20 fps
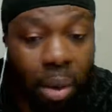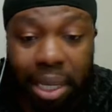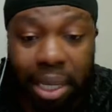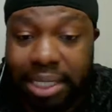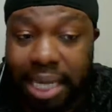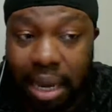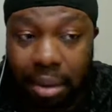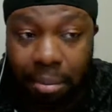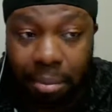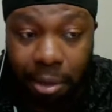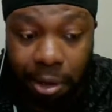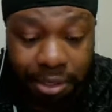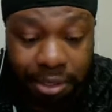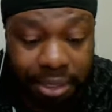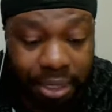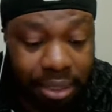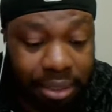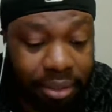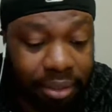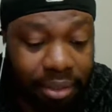watch out,
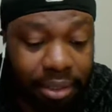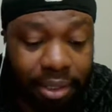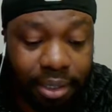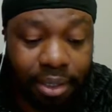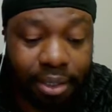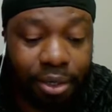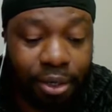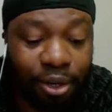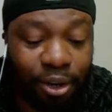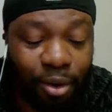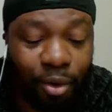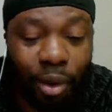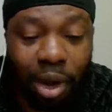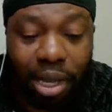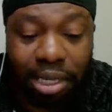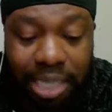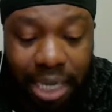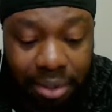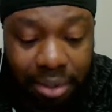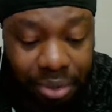Boston.
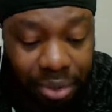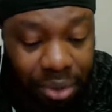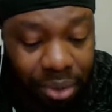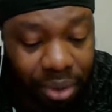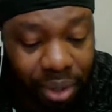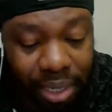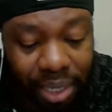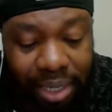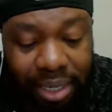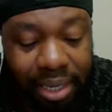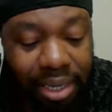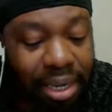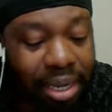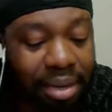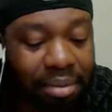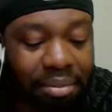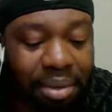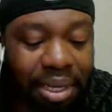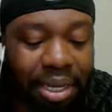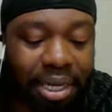Watch out, New York,
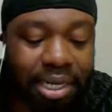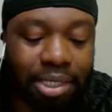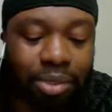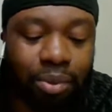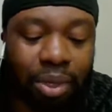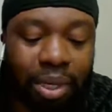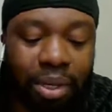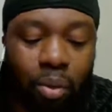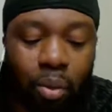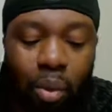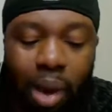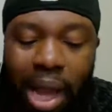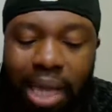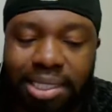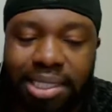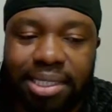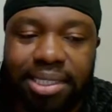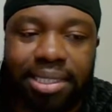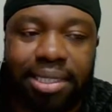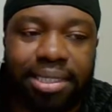because when
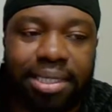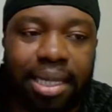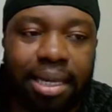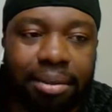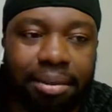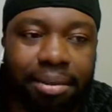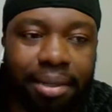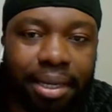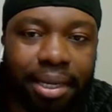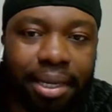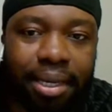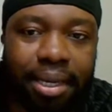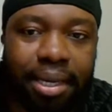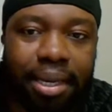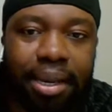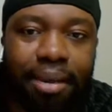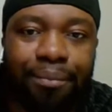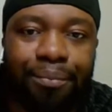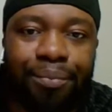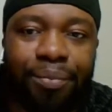Washington is healthy
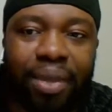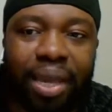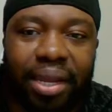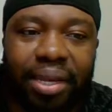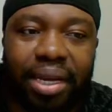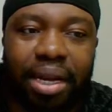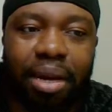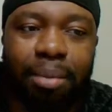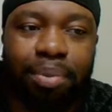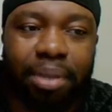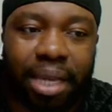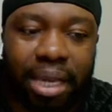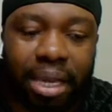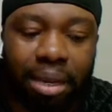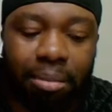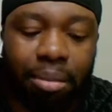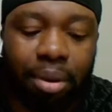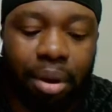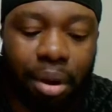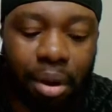and they're
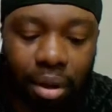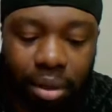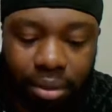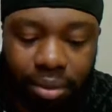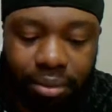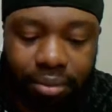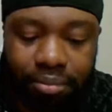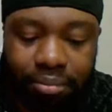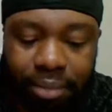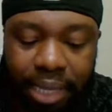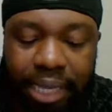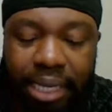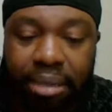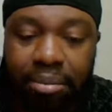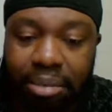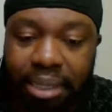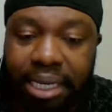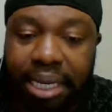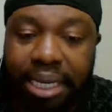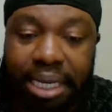playing ball, they
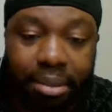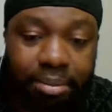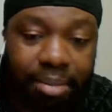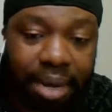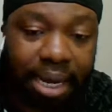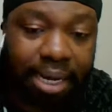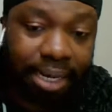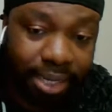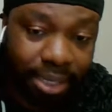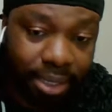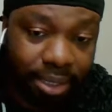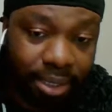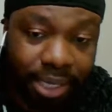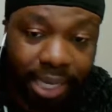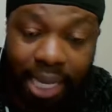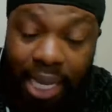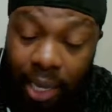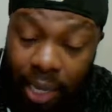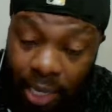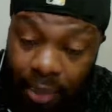can beat anybody in the
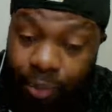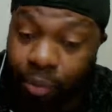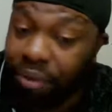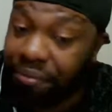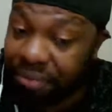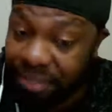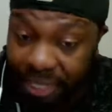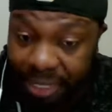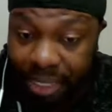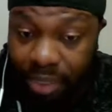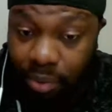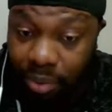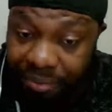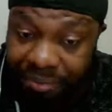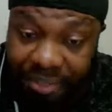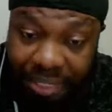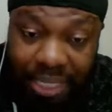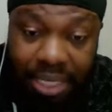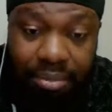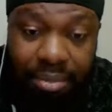league. And we've seen it.
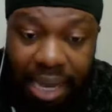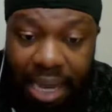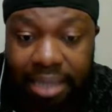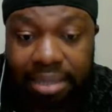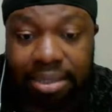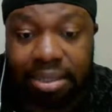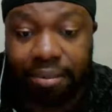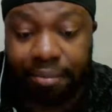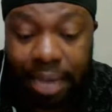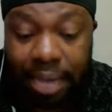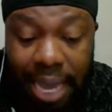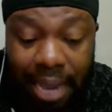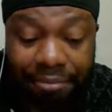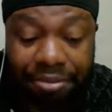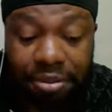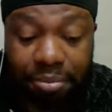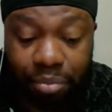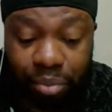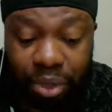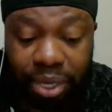We've seen them have
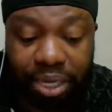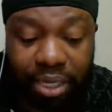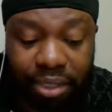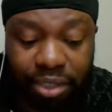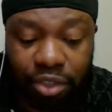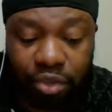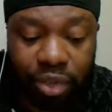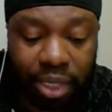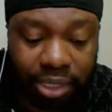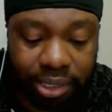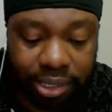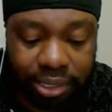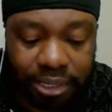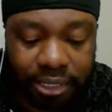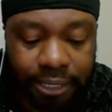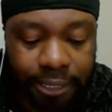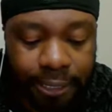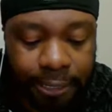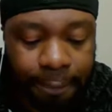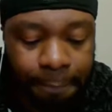some pretty good
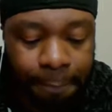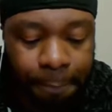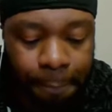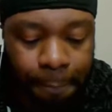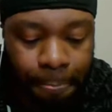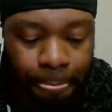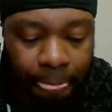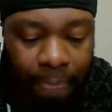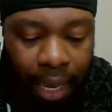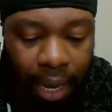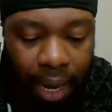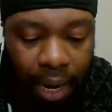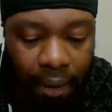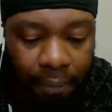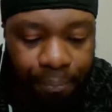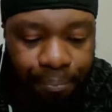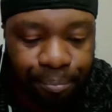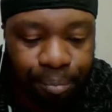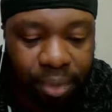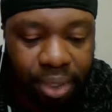stretches.
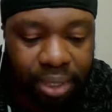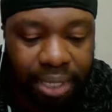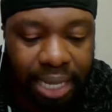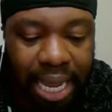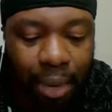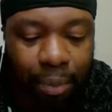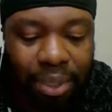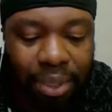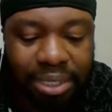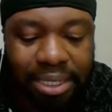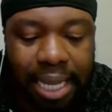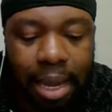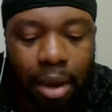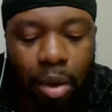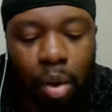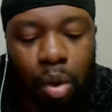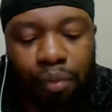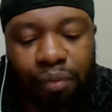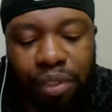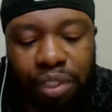Now we
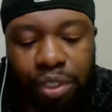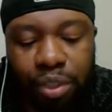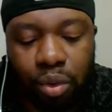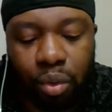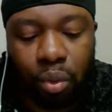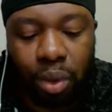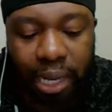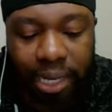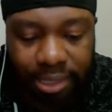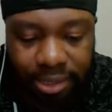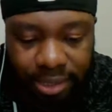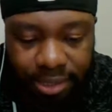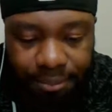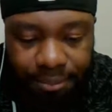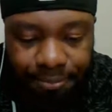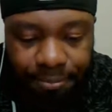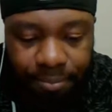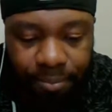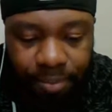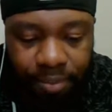slide over to the
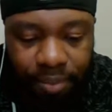West.